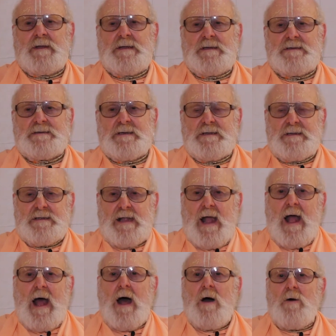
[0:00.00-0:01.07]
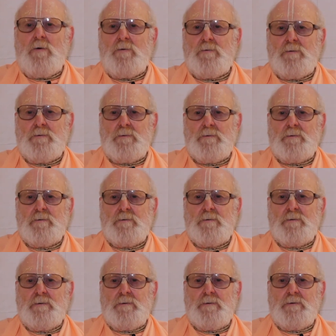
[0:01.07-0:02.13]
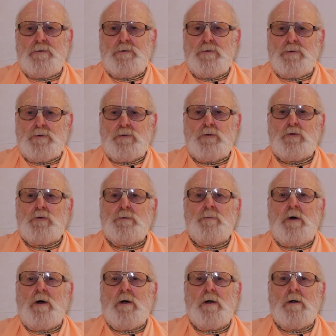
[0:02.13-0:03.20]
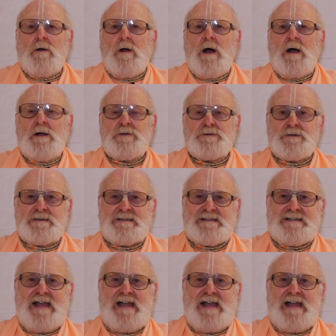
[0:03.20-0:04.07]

He said, now your Guru Maharaj is